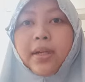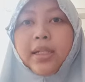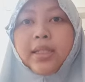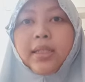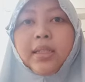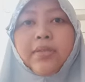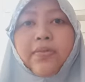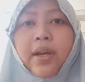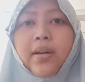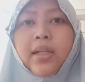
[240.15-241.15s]
risk in
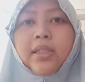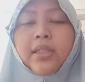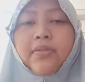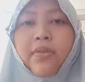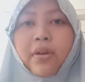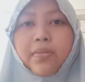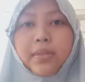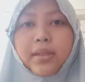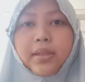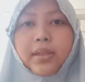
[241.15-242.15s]
various
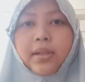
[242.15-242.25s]
forms.